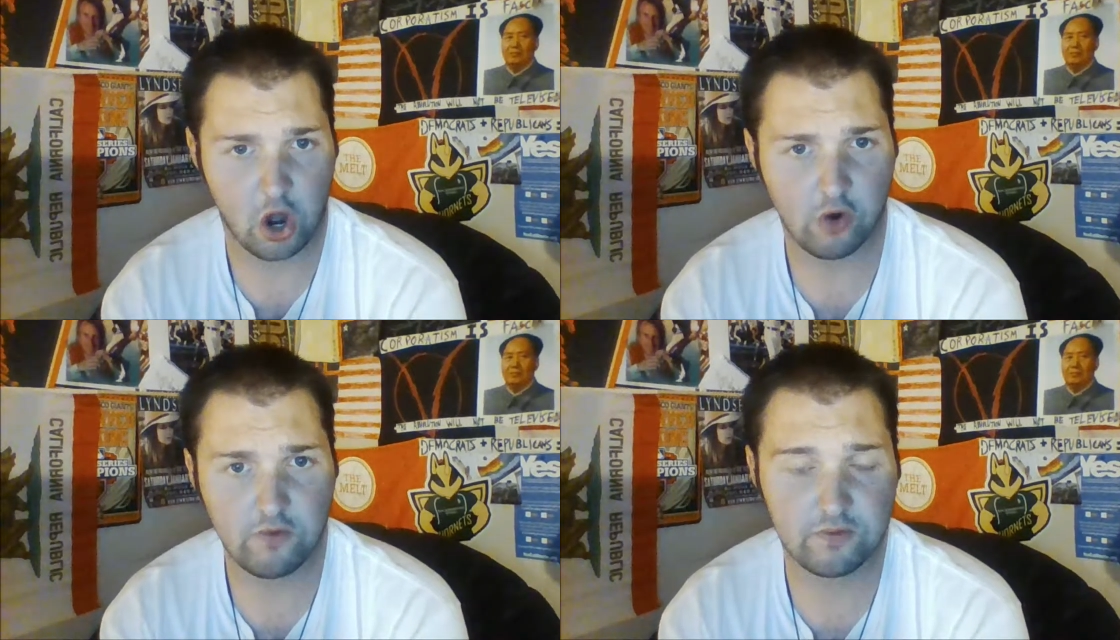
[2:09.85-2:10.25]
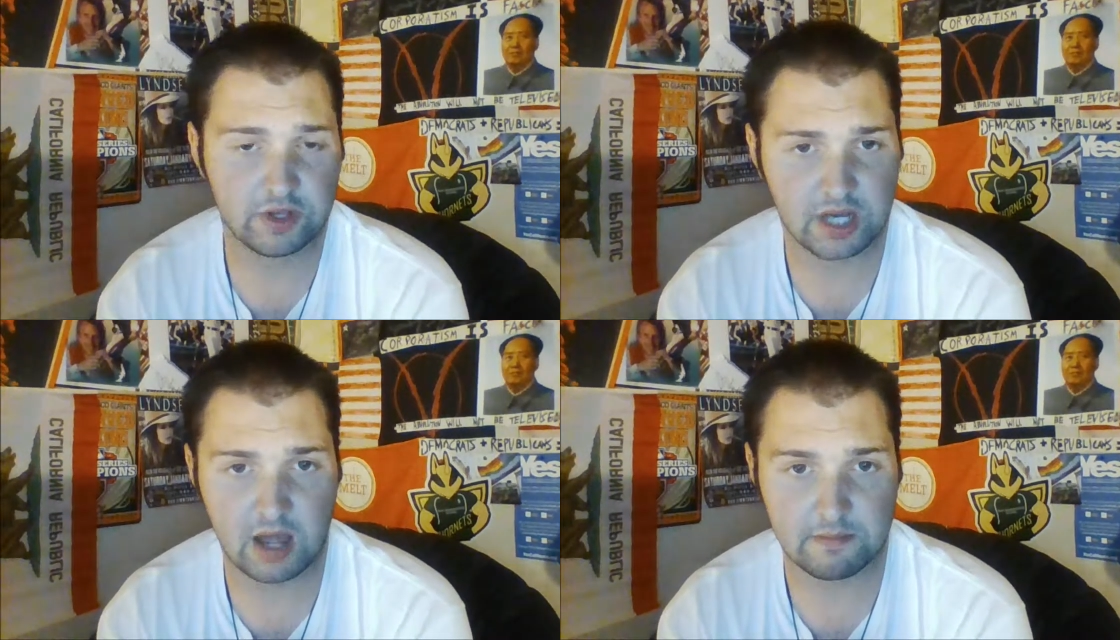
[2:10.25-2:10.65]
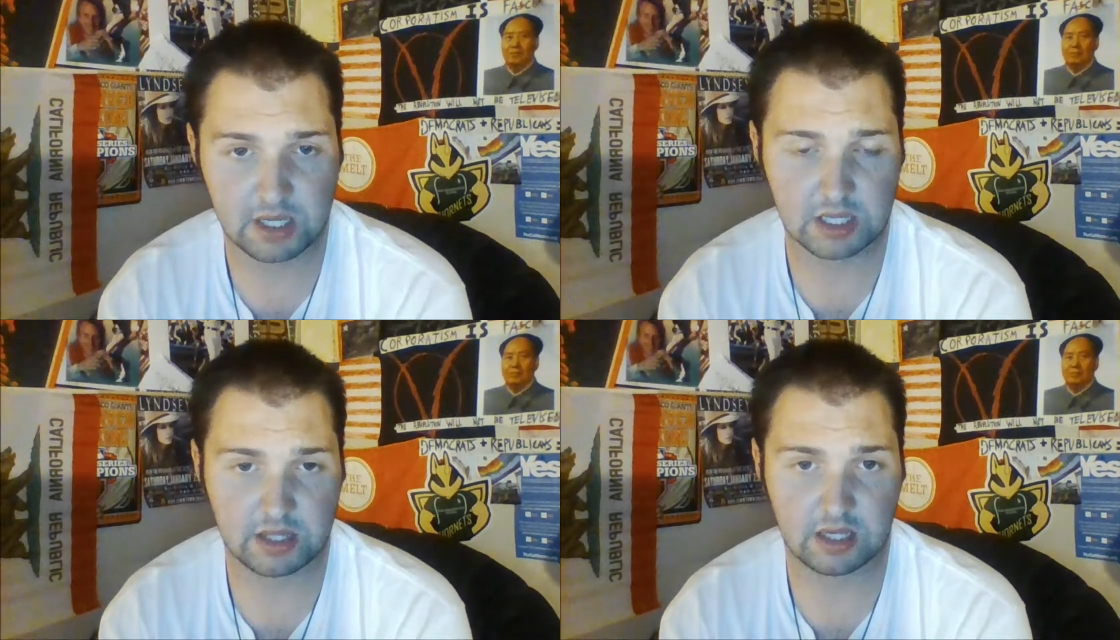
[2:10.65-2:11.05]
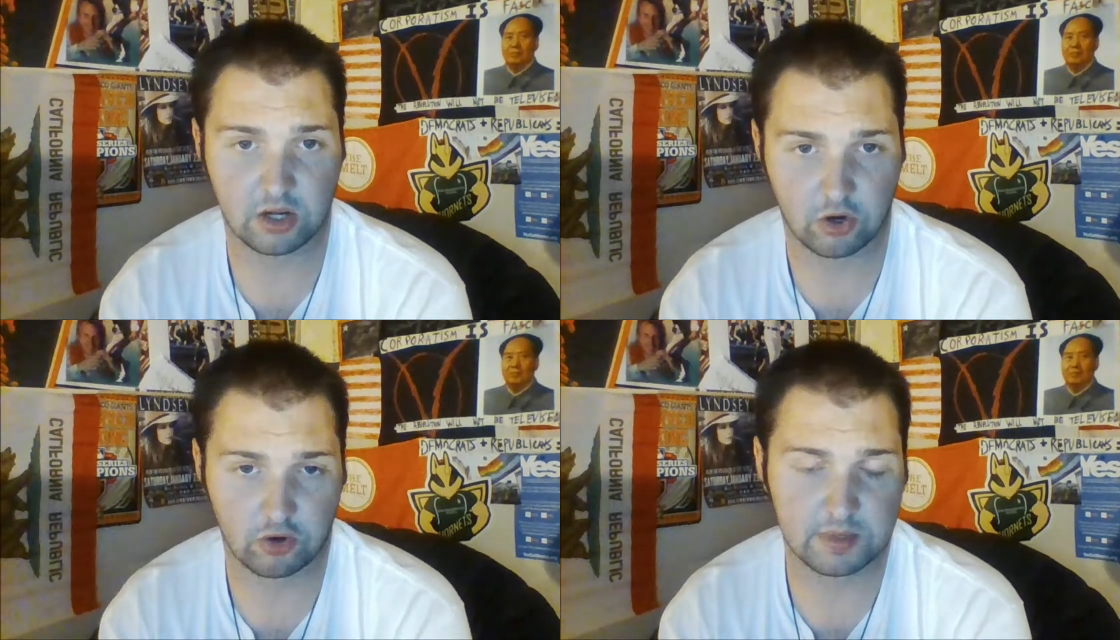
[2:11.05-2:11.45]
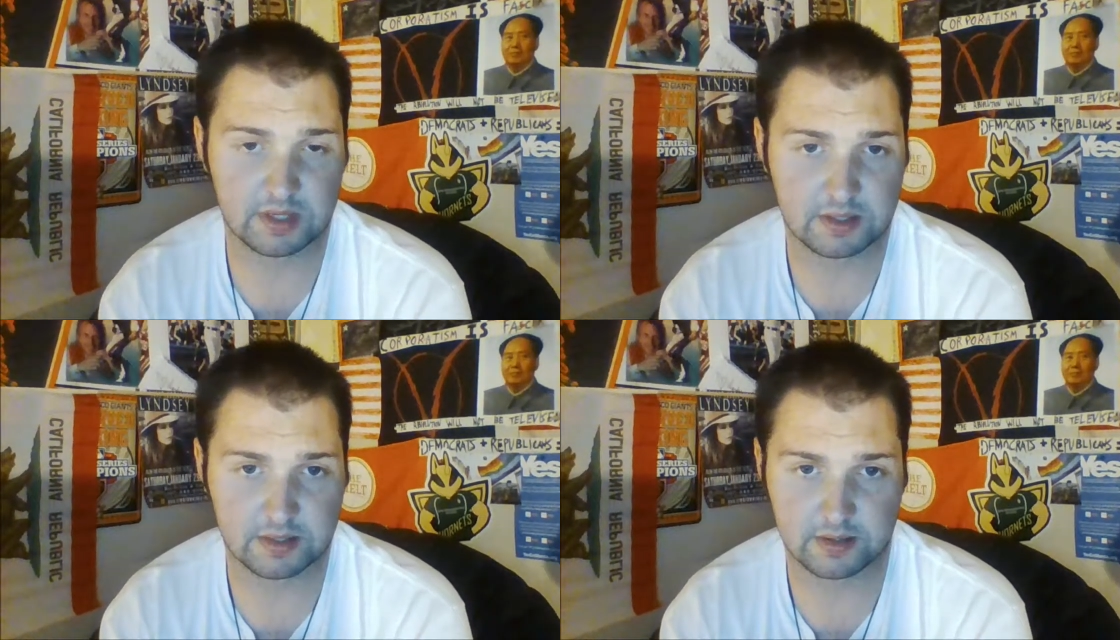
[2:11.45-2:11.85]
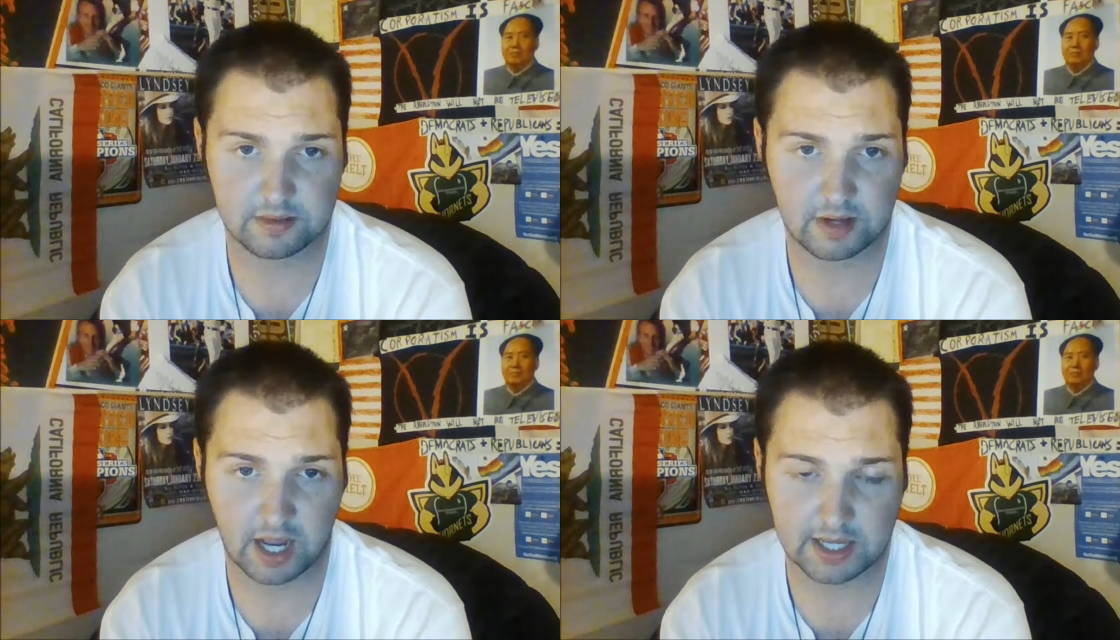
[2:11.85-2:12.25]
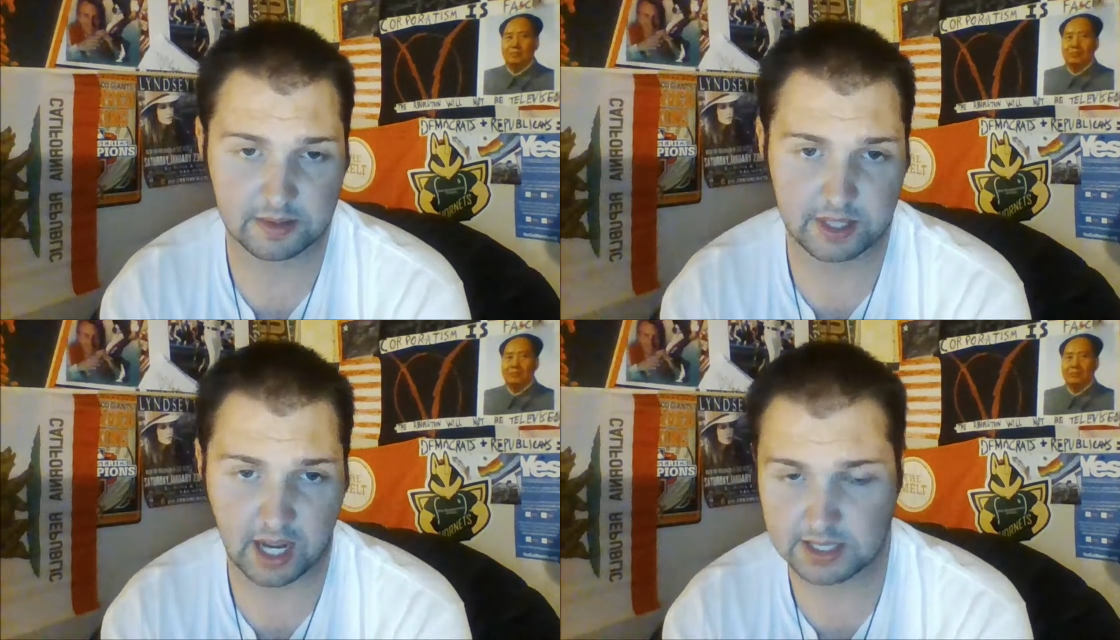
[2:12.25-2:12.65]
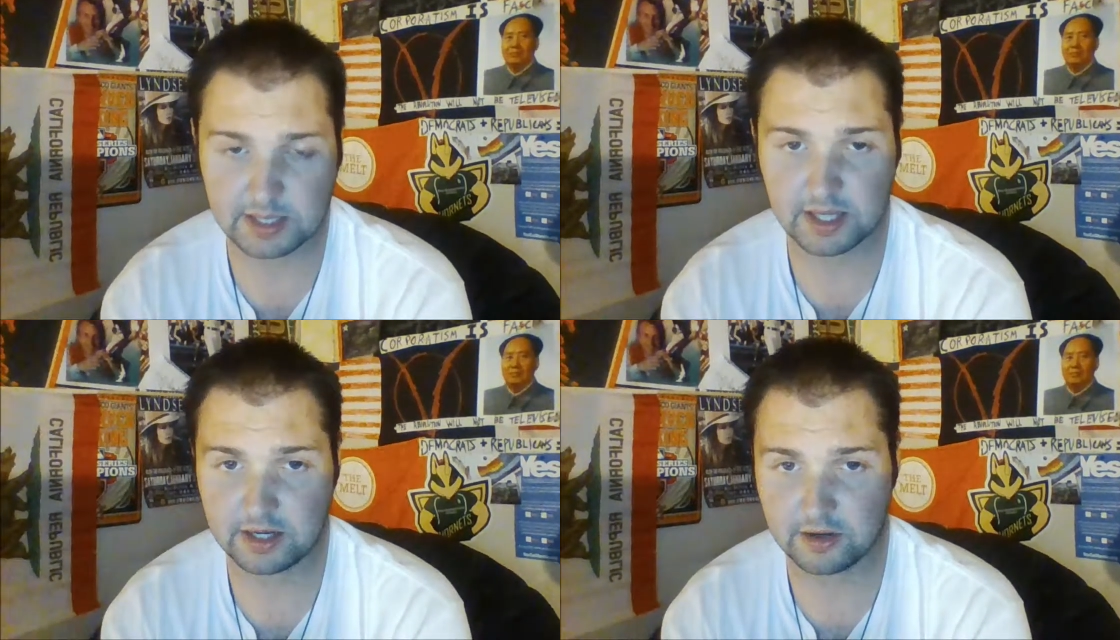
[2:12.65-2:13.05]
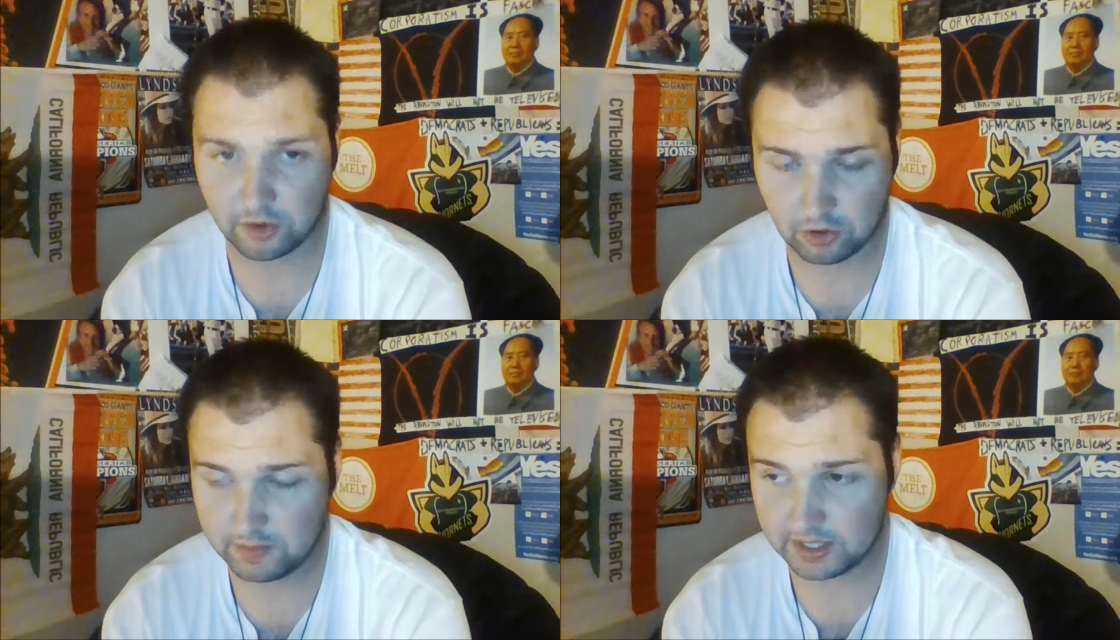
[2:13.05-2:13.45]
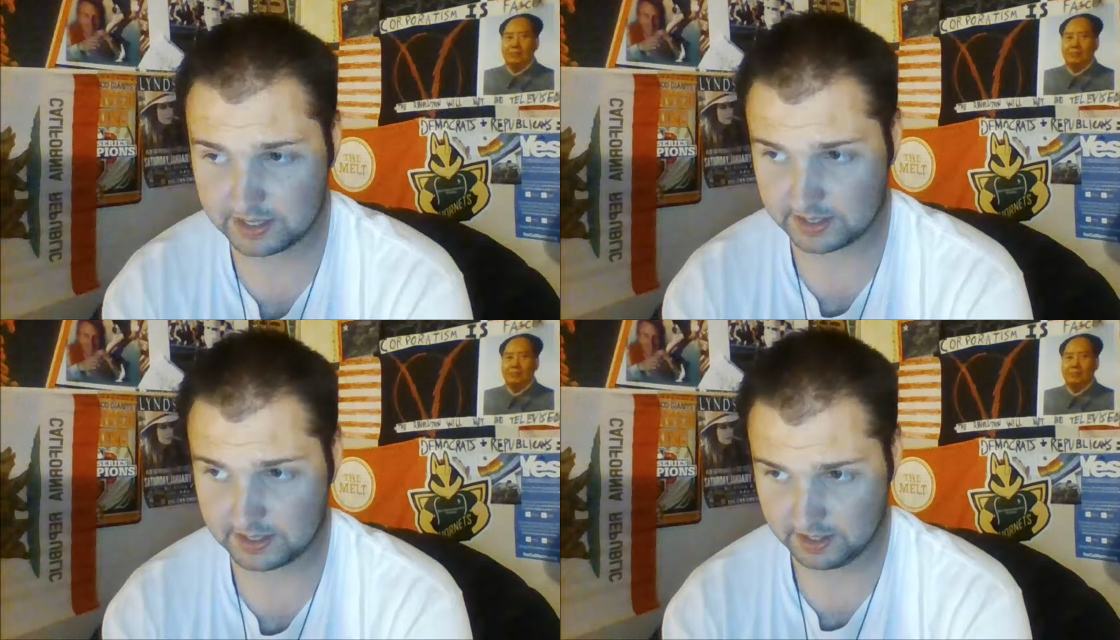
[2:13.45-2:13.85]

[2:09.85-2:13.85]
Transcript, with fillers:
Speaker 1: hopefully not be the hermit, I, the isolated hermit,